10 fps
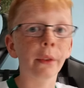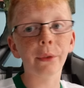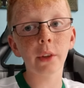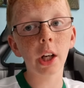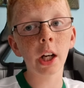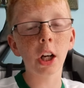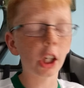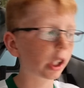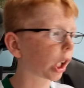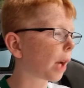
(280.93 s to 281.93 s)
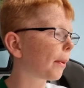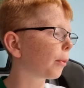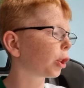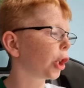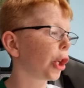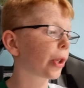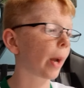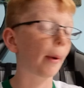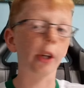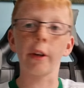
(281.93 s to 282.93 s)
We've uh, heard a little bit more news
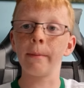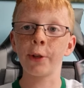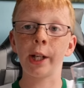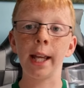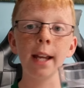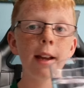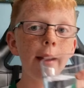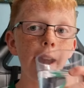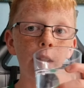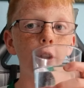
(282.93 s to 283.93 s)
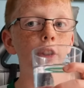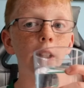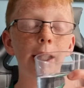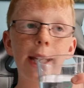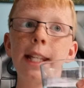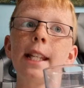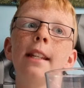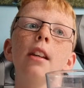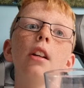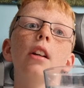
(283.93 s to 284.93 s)
about Graeme Shinnie. It looks like
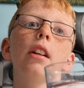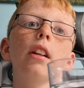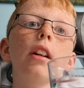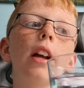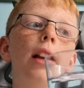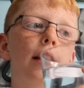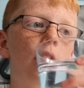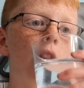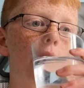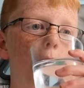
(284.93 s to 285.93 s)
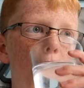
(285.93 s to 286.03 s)
he is.